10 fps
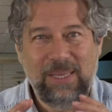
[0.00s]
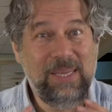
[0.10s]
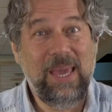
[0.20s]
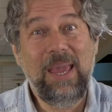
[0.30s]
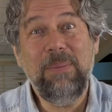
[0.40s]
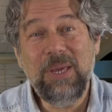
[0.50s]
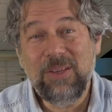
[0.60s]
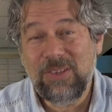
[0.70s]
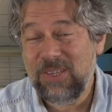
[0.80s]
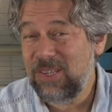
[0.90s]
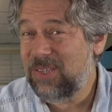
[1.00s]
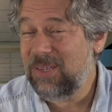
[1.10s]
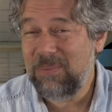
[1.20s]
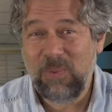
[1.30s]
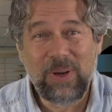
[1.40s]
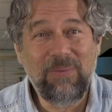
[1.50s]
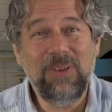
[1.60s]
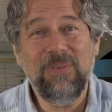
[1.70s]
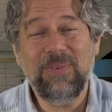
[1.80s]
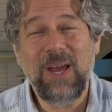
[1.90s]
gaming system, whatever
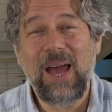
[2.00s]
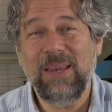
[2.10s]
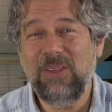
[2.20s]
you've got,